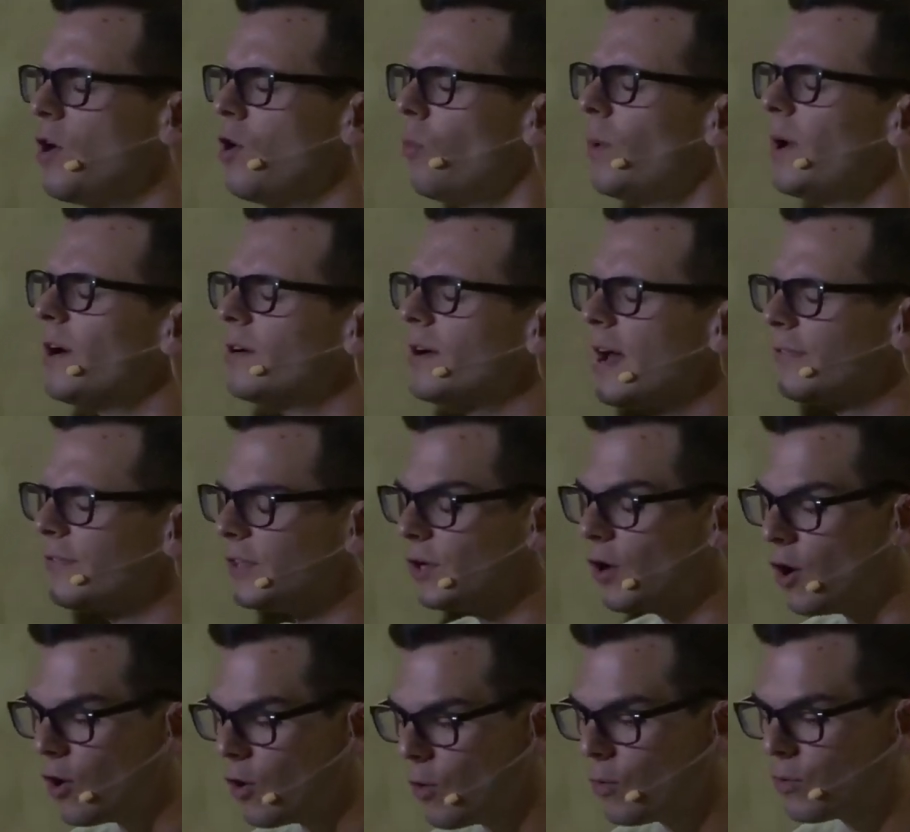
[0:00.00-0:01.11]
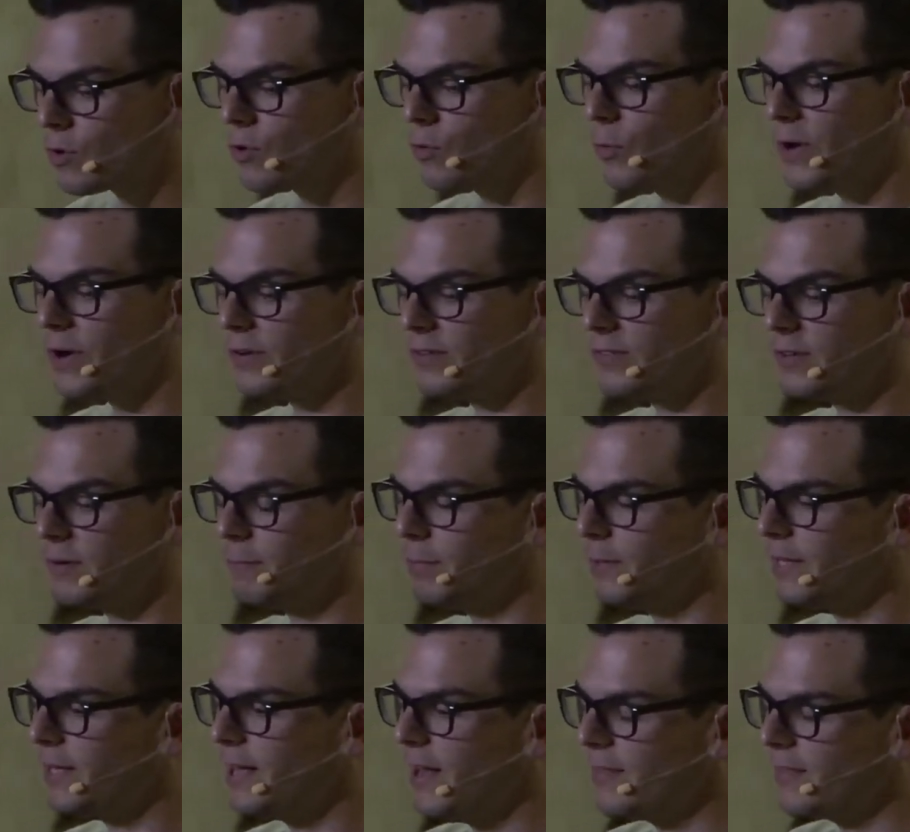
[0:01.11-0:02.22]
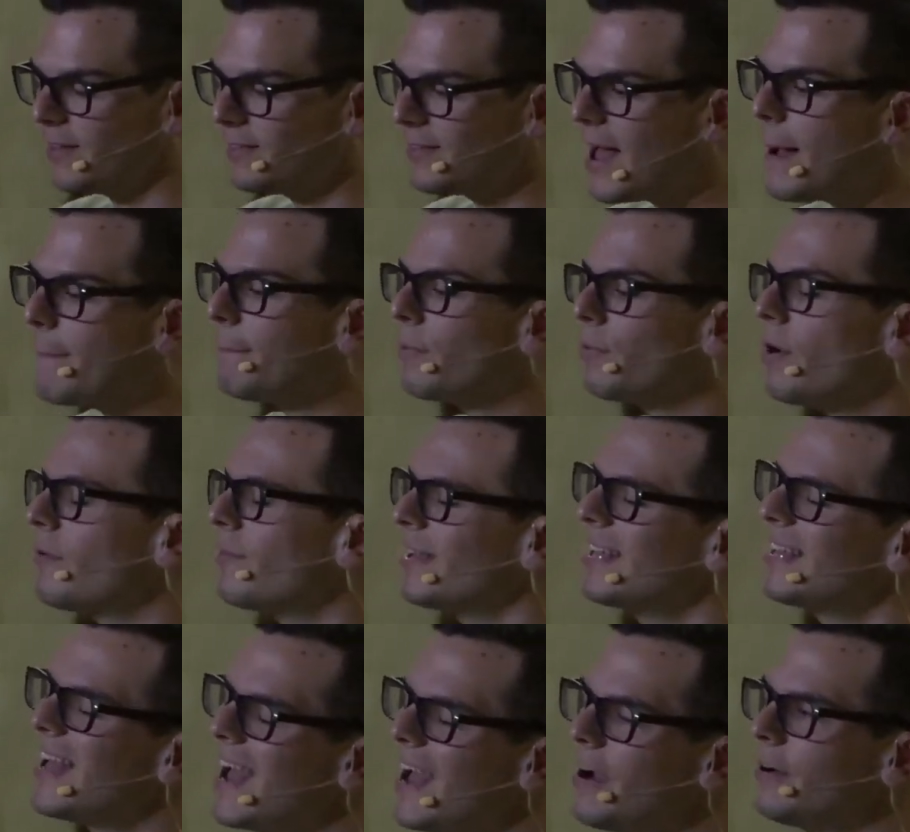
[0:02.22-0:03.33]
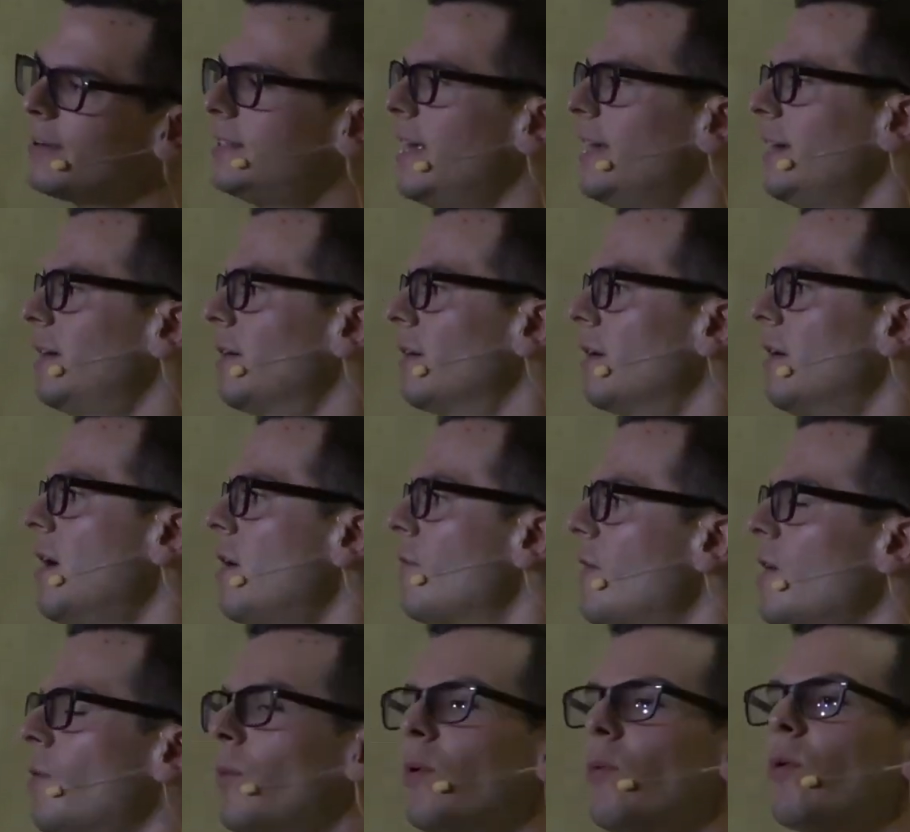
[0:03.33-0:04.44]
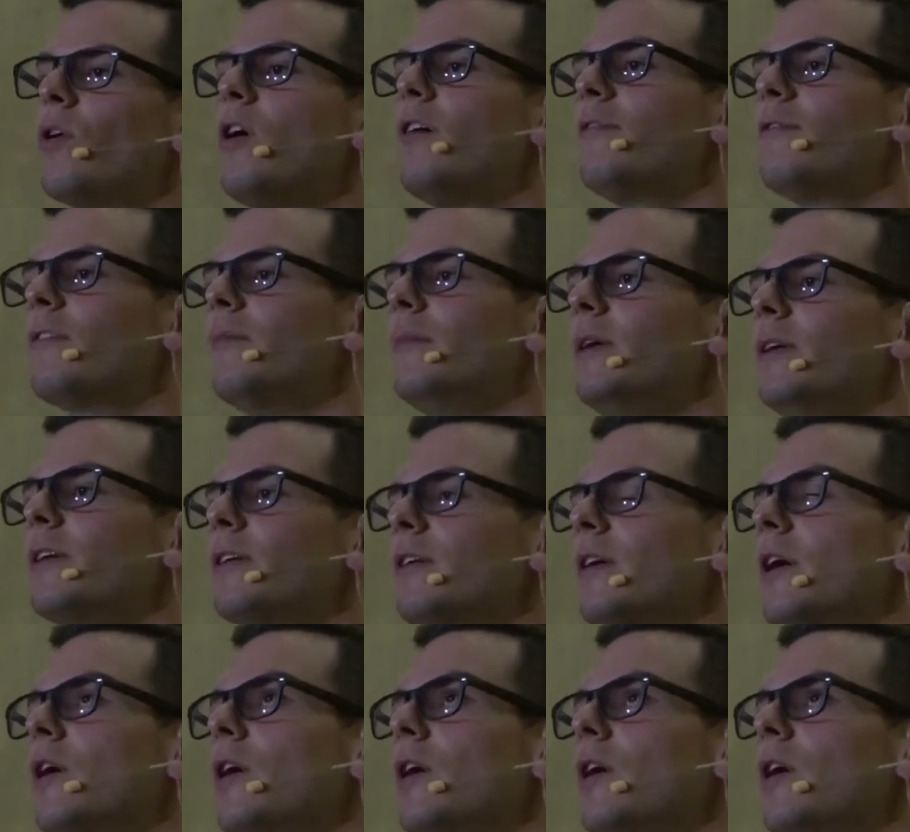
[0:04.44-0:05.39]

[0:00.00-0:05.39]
We are not the owner. We are simply the temporary caretaker, right? We're all familiar